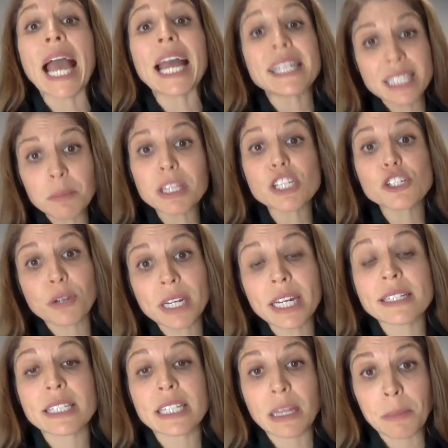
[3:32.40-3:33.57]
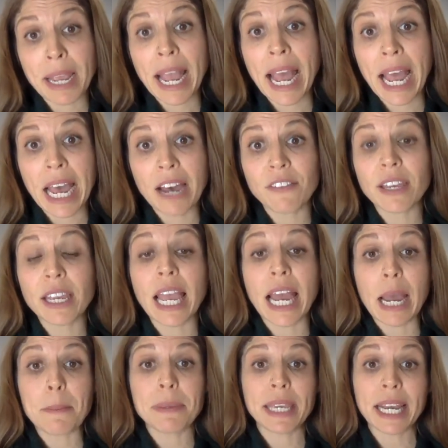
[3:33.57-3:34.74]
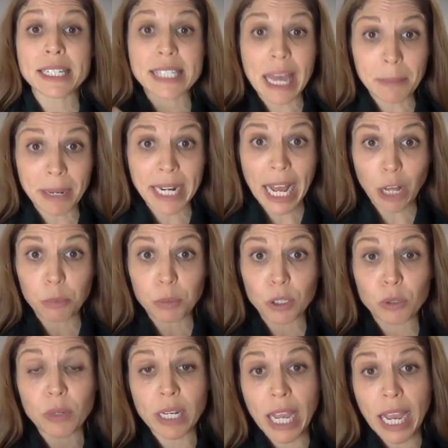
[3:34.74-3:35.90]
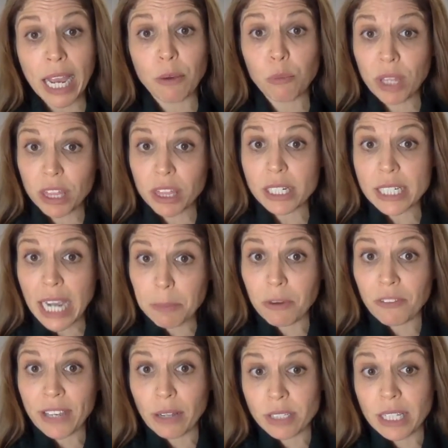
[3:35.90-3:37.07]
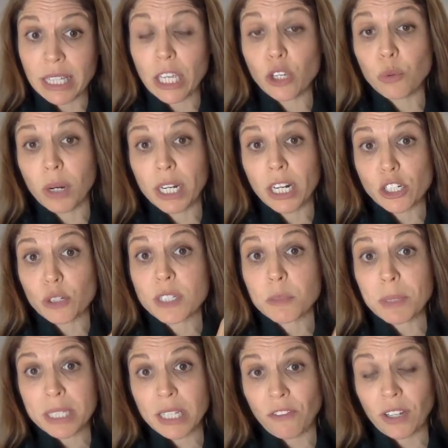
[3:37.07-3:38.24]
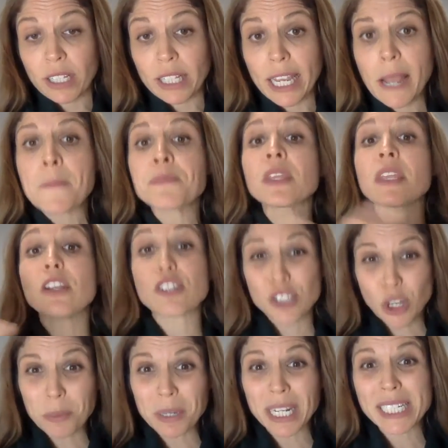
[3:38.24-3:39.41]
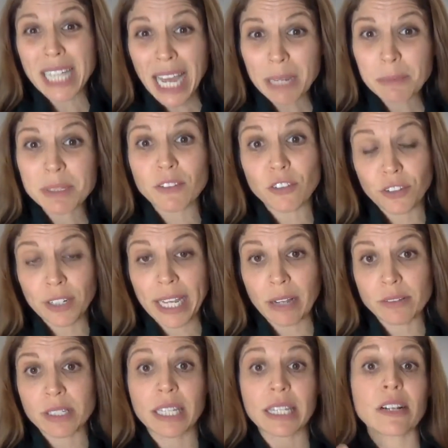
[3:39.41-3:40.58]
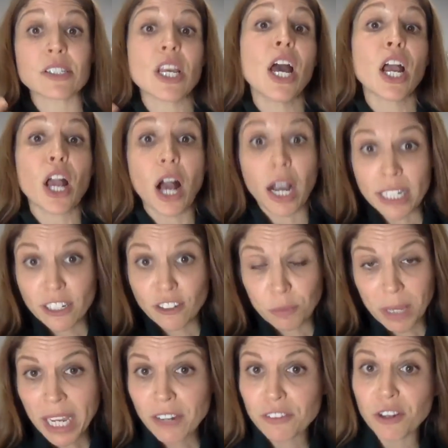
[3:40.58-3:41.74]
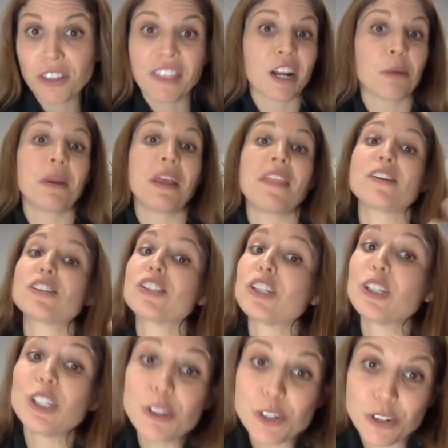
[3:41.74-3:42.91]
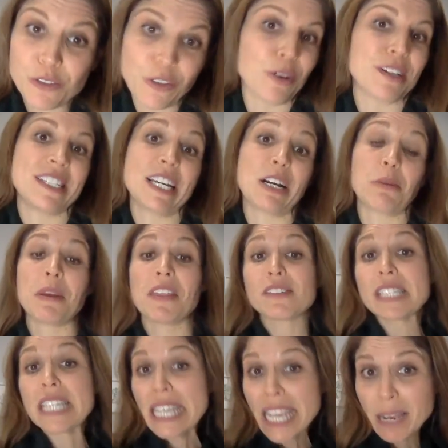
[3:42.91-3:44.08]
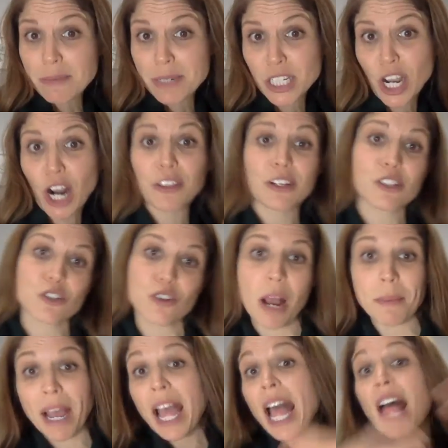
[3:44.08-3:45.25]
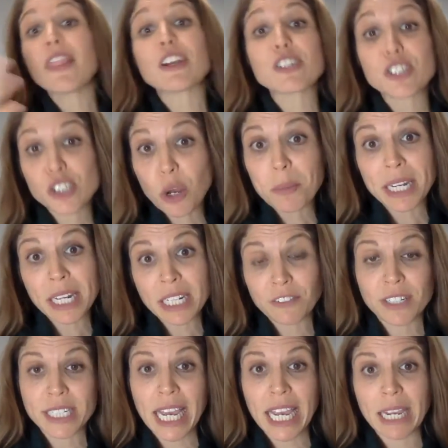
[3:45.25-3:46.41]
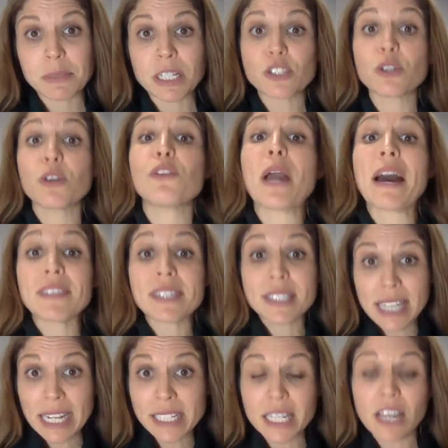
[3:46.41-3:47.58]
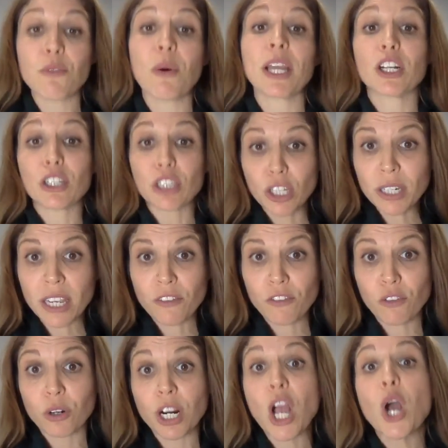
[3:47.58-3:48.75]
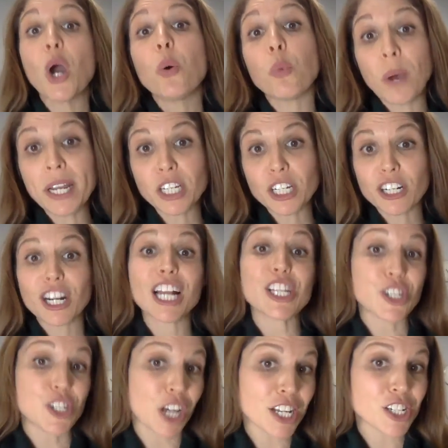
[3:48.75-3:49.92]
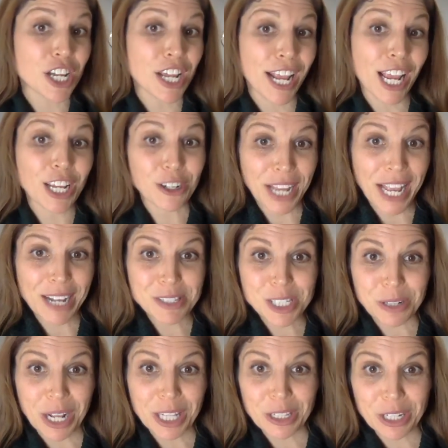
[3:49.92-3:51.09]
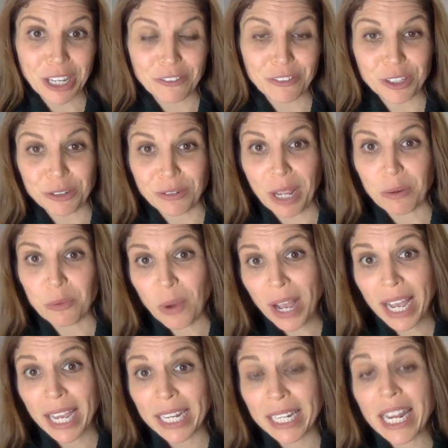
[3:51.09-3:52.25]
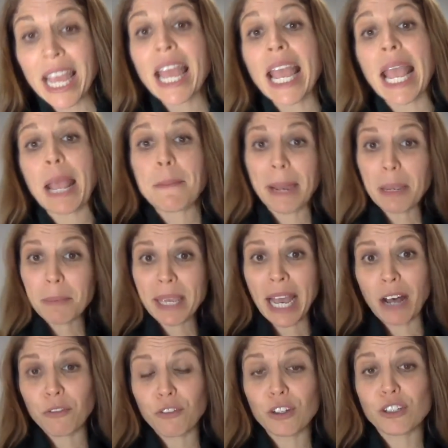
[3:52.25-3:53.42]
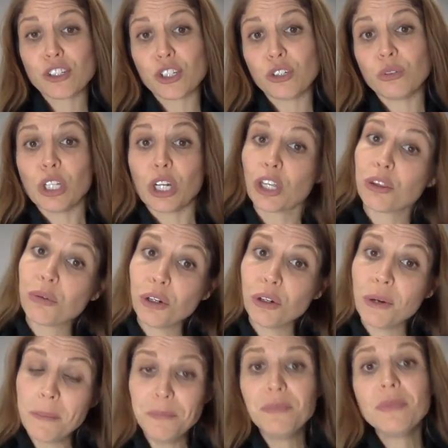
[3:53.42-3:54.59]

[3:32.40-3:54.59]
and some of the trainings that they might have, because that might help you with the type of counseling that you want to do specifically. There's so many types of different counseling. There's cognitive behavioral therapy, there's solution-focused therapy, there's EMDR, there's trauma. There's so many different types. And so if you have a sense of what you're looking for when you're judging your counselor and looking for the right one, it might be helpful to look through